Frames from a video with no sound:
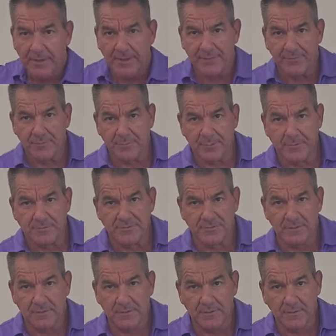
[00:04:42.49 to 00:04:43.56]
having a post
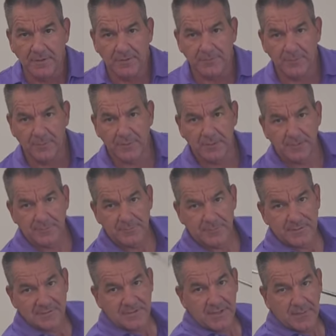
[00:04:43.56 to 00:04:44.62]
here on the left while the club
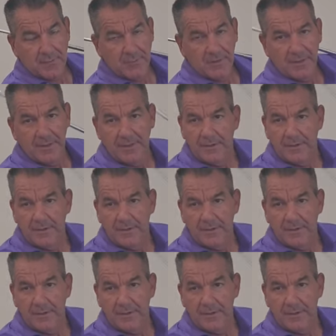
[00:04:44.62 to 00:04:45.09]
swings that way.